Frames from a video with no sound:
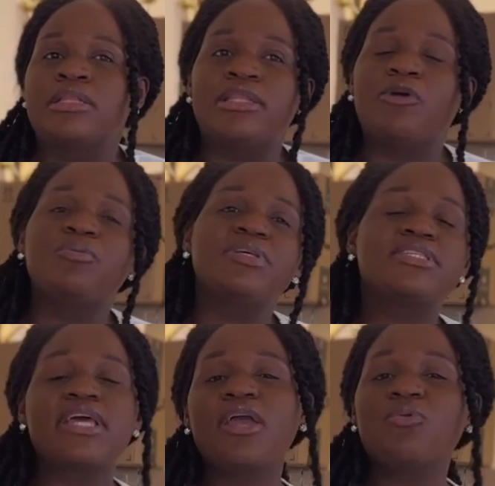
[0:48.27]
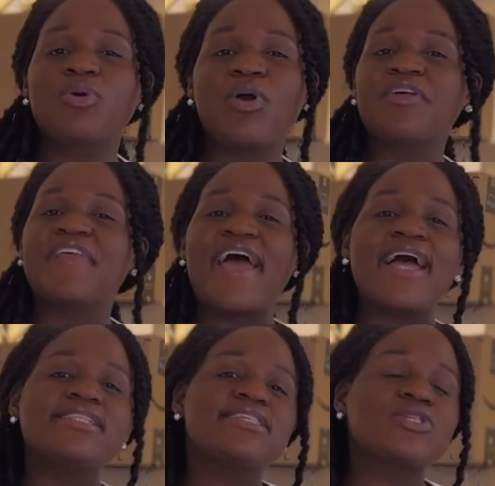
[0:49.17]
they will be staying with one of their
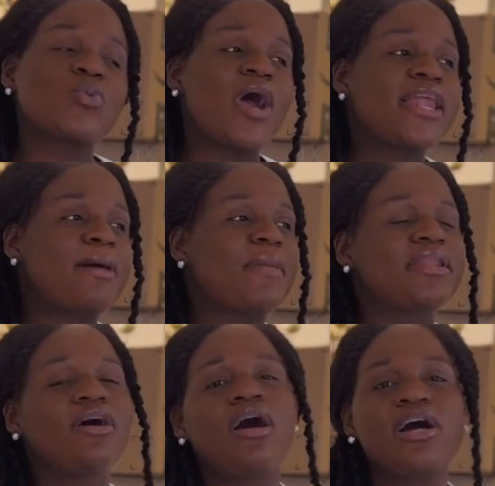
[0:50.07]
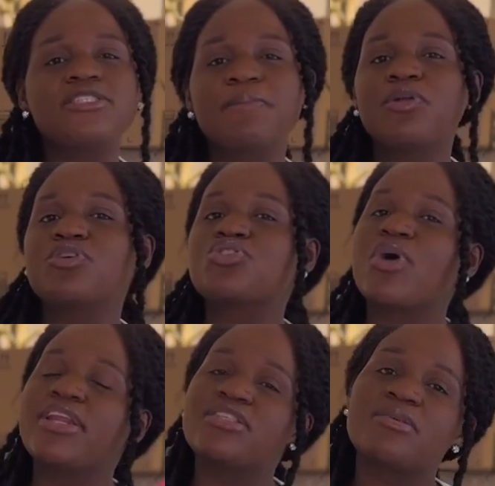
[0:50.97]
aunties while I'm at the hospital. So
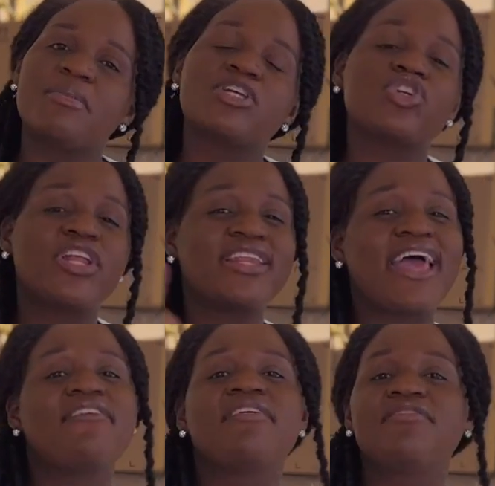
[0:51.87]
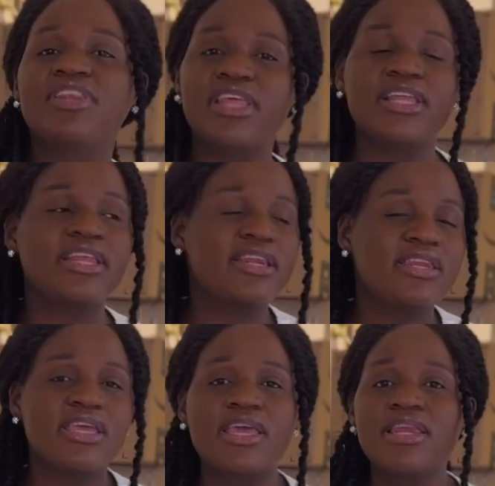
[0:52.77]
I need to make sure that they have everything they
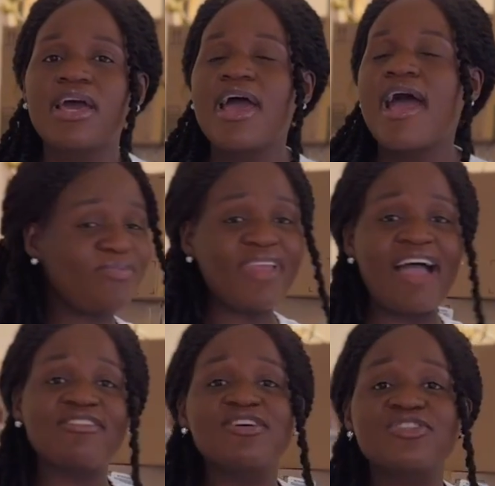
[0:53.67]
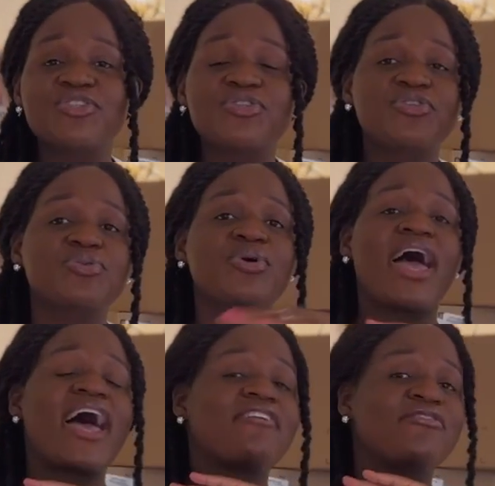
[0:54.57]
need. I have laundry to do, I
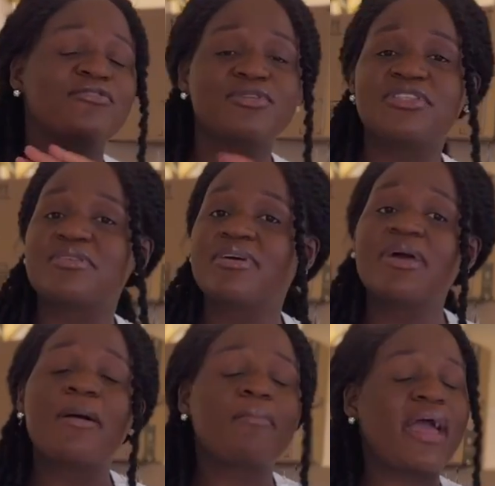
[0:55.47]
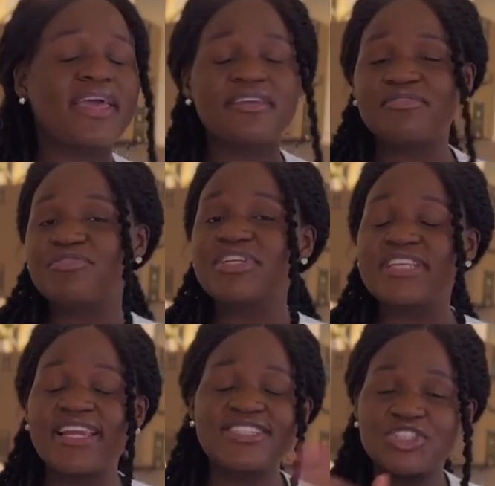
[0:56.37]
have food to pack in the
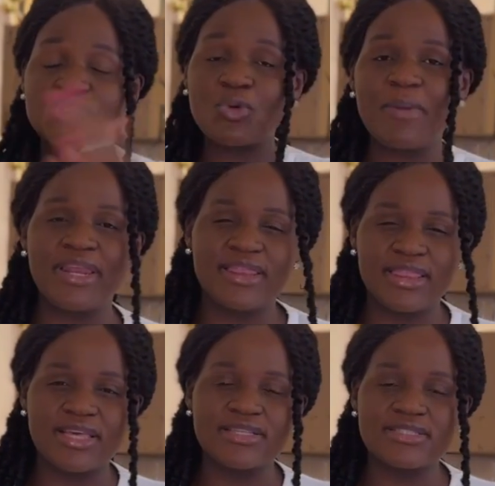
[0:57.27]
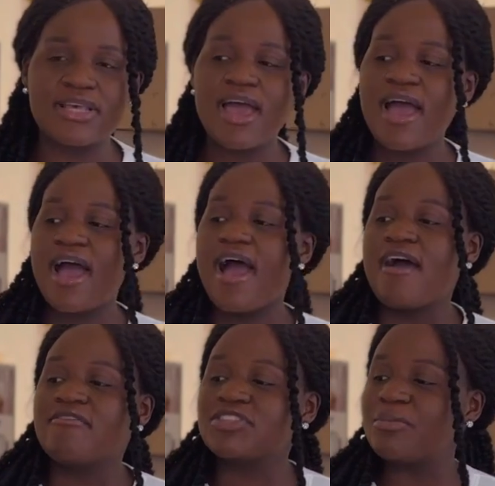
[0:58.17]
freezer. There are just so many things.
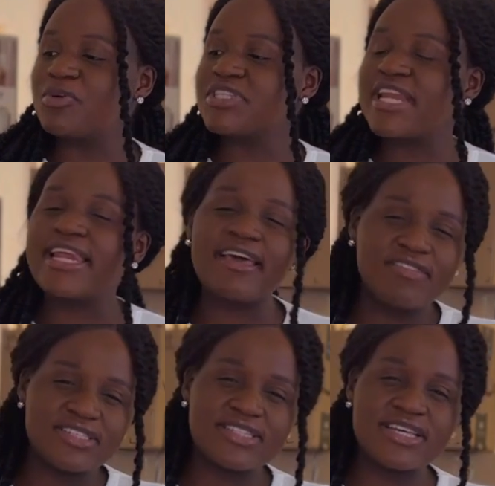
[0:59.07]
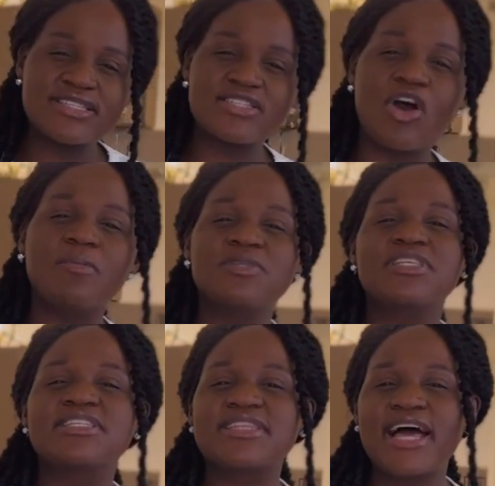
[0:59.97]
For some reason, I left these things up to
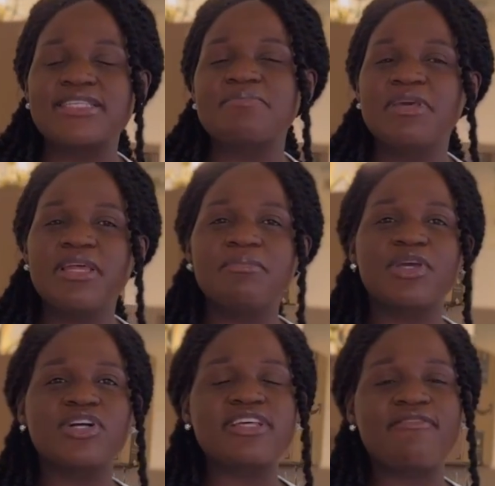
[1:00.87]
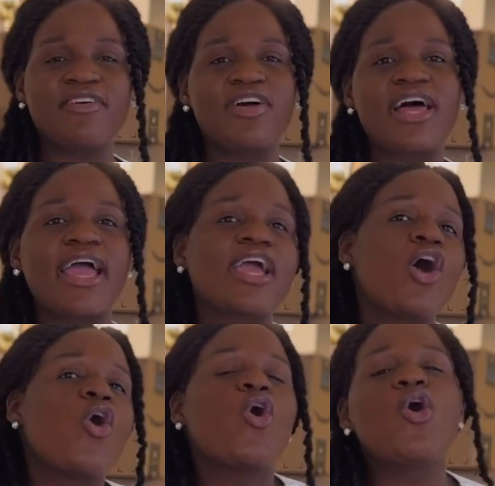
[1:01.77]
this last minute because I felt like,
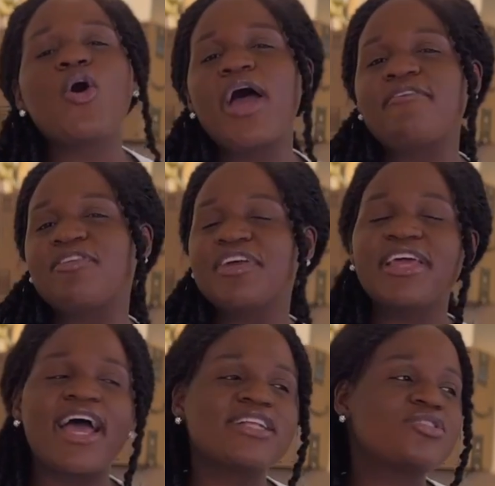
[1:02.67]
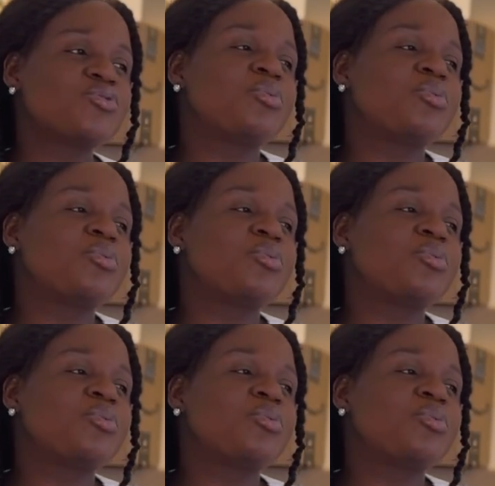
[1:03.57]
oh, I've already had two